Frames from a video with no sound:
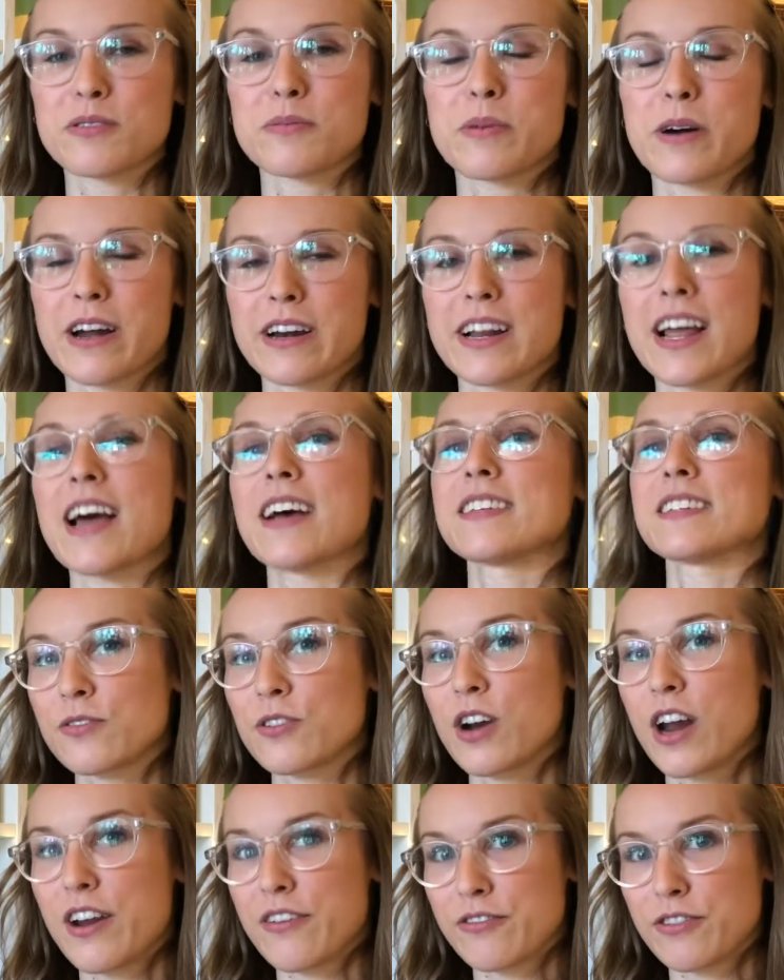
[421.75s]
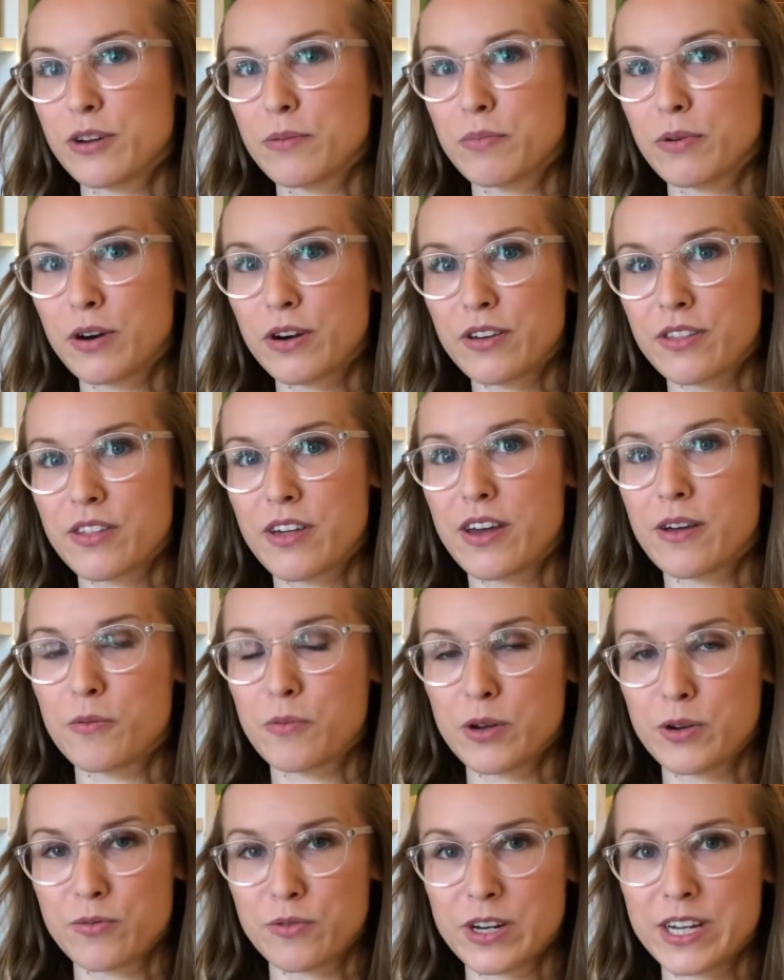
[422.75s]
podcast for every book that
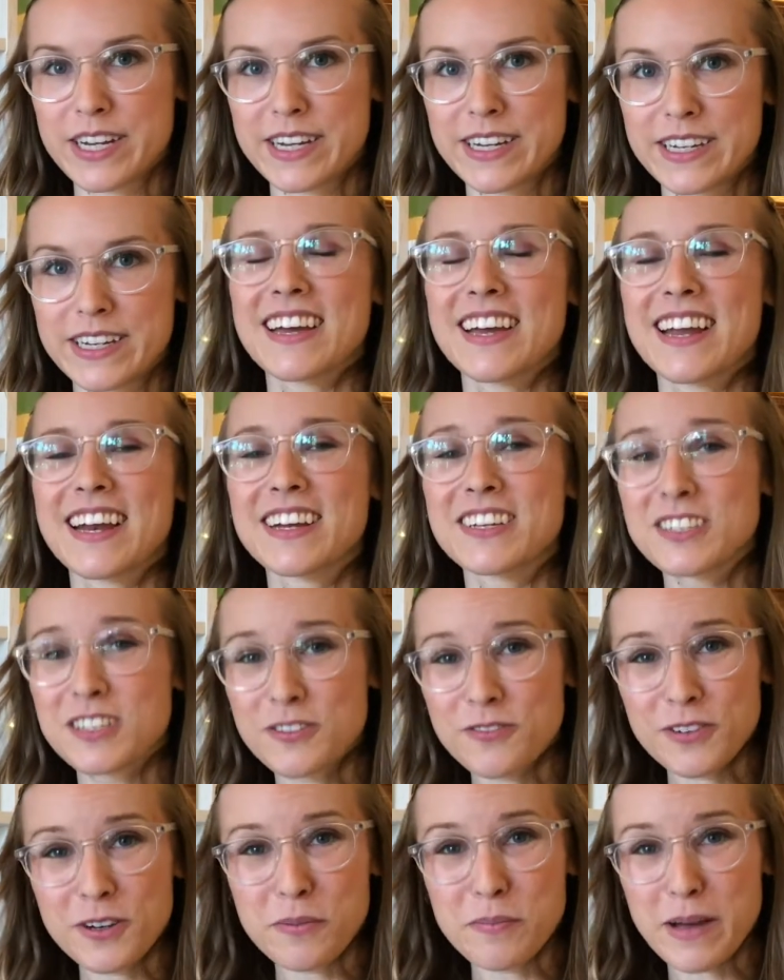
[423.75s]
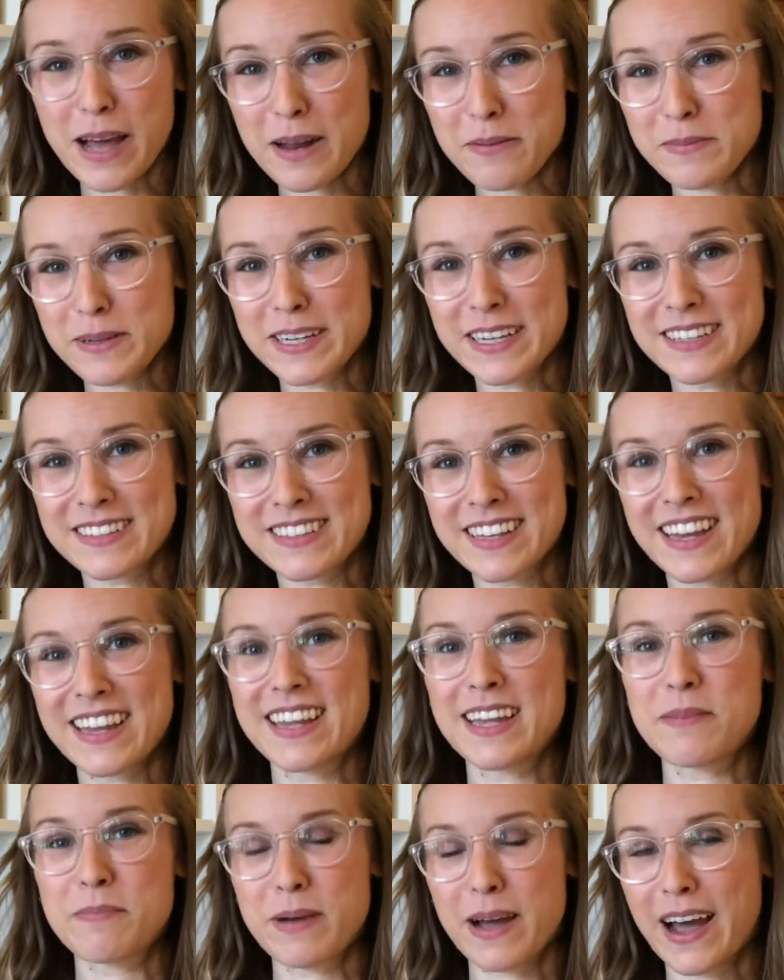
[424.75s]
we read. And I just feel bad because I
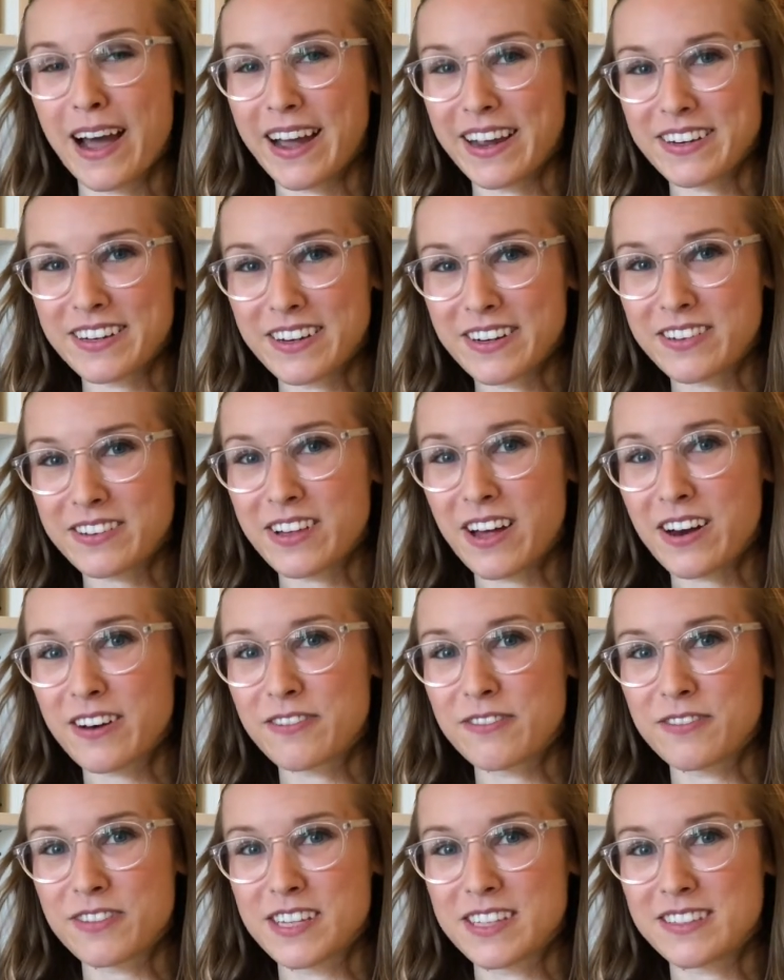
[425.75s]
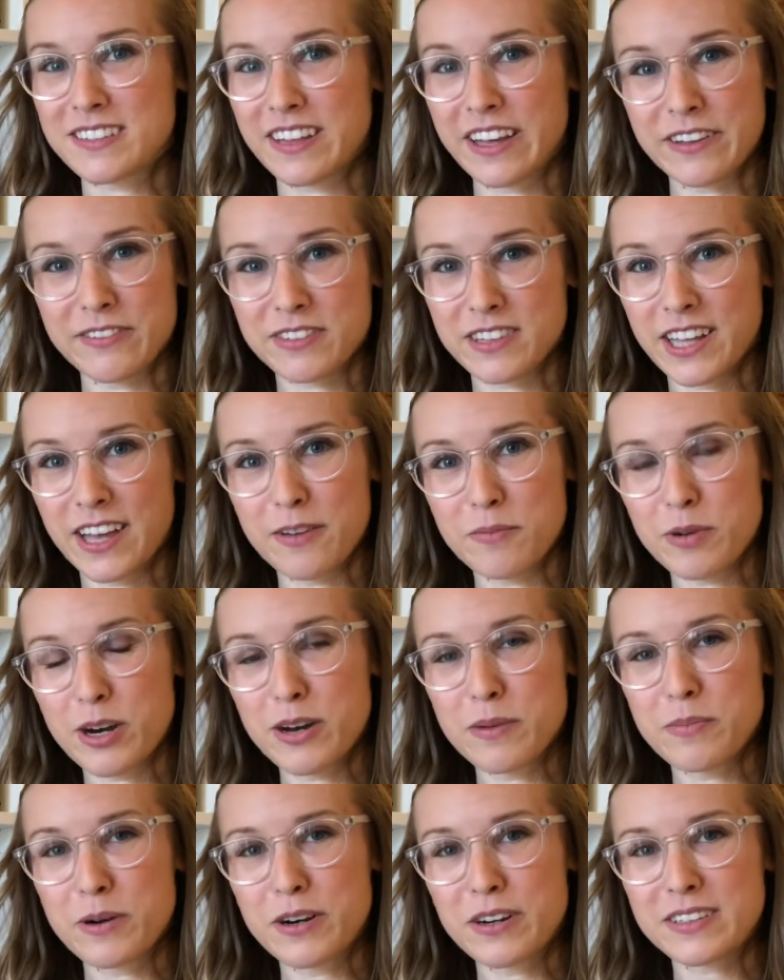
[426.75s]
get behind on a lot of these Life's
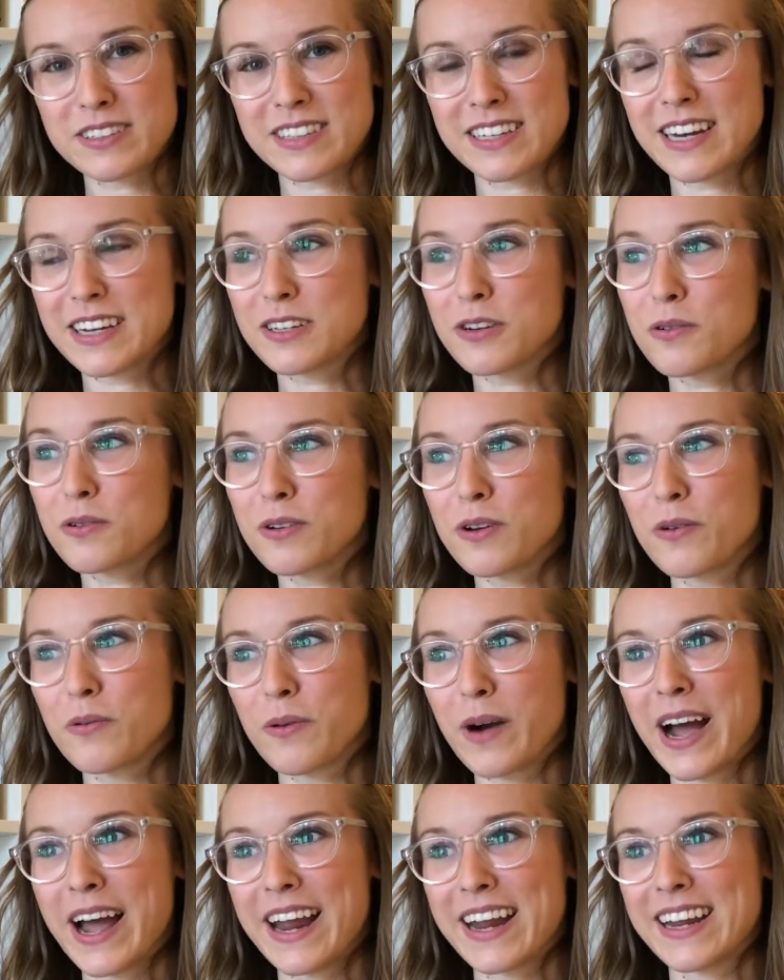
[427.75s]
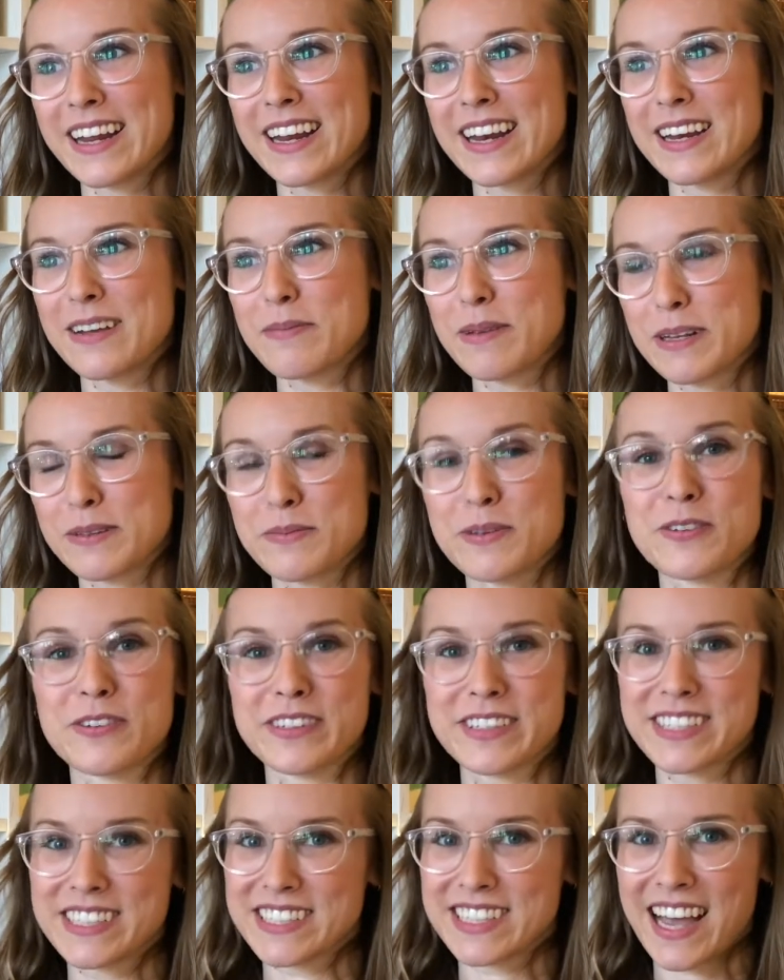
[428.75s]
Library books and I don't know why, and it makes me
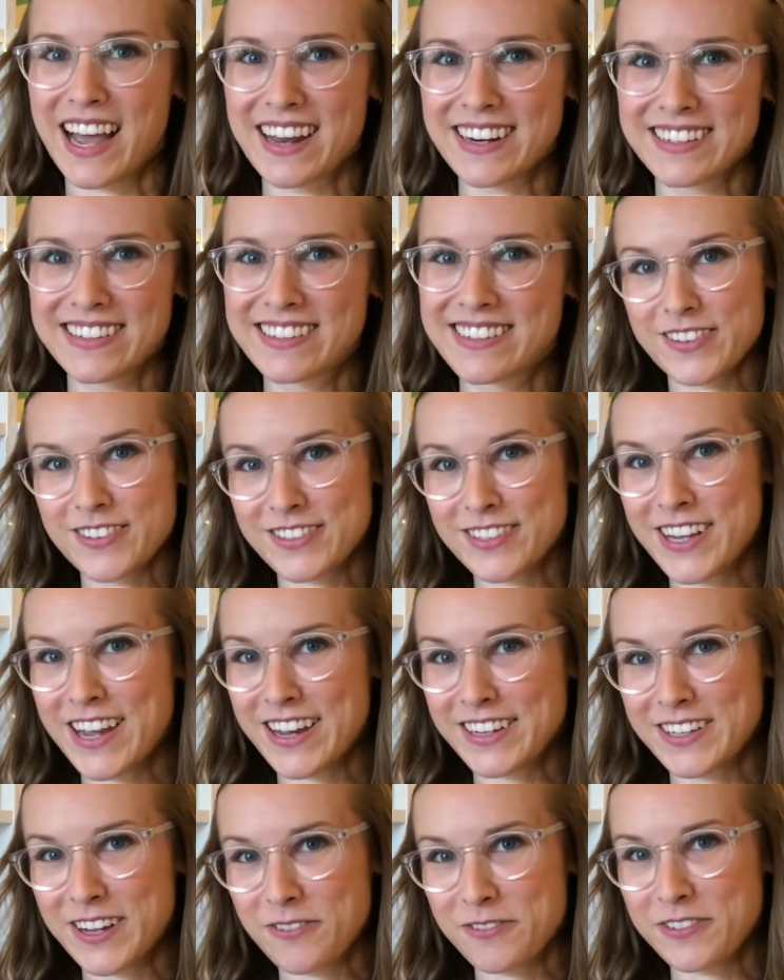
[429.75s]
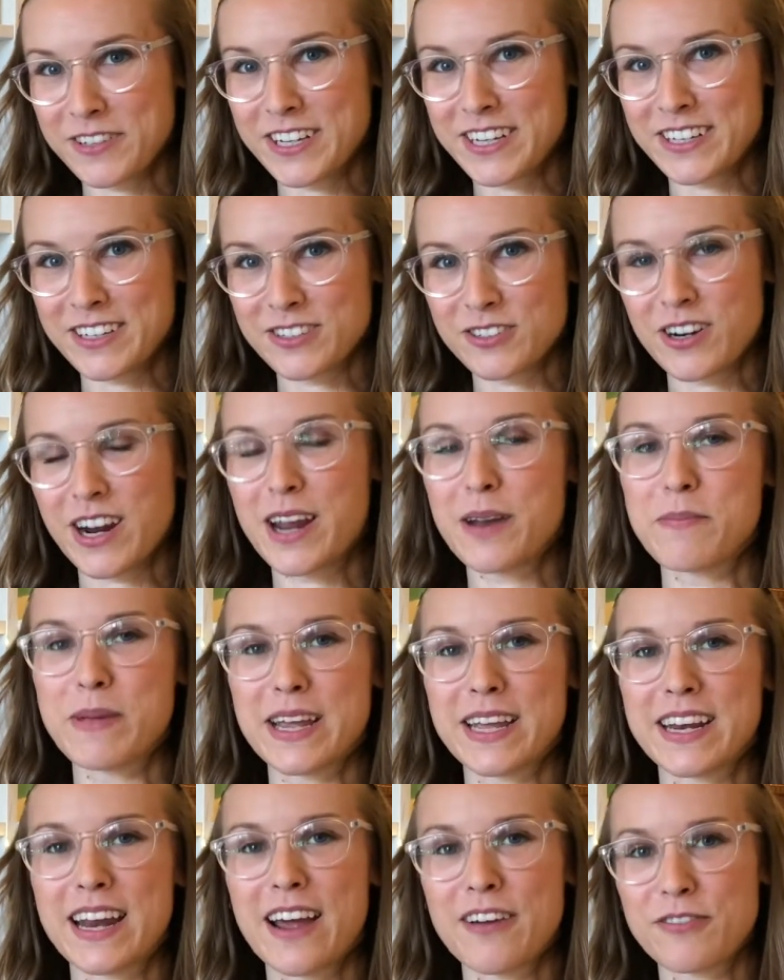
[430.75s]
really sad. So yeah, definitely going to try and
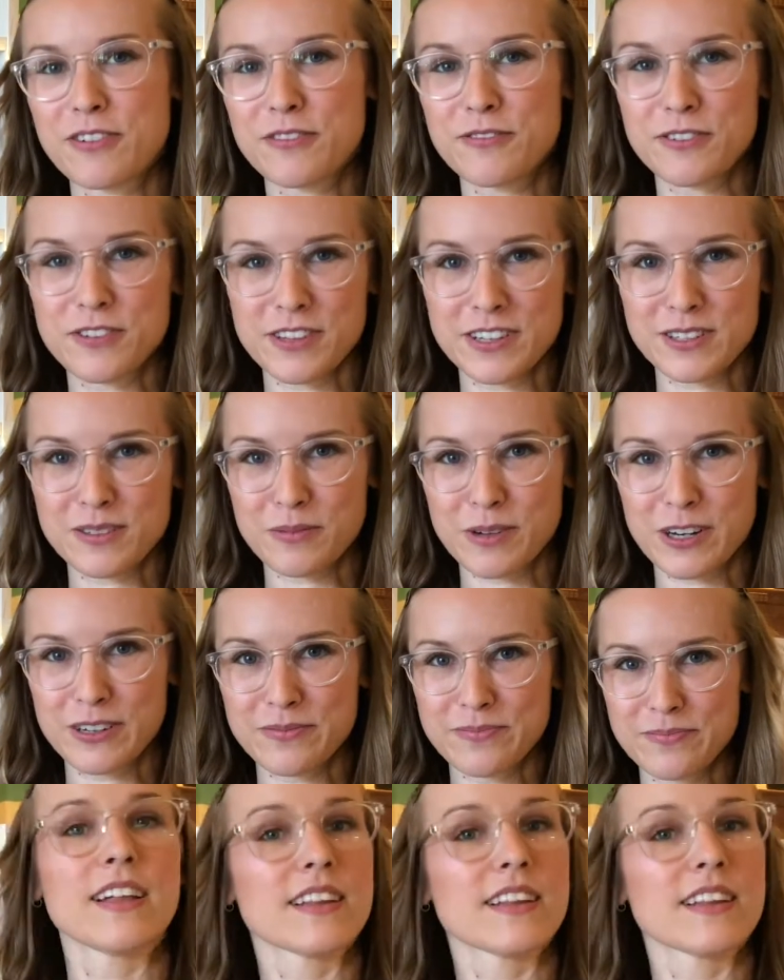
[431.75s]
make an effort for this one.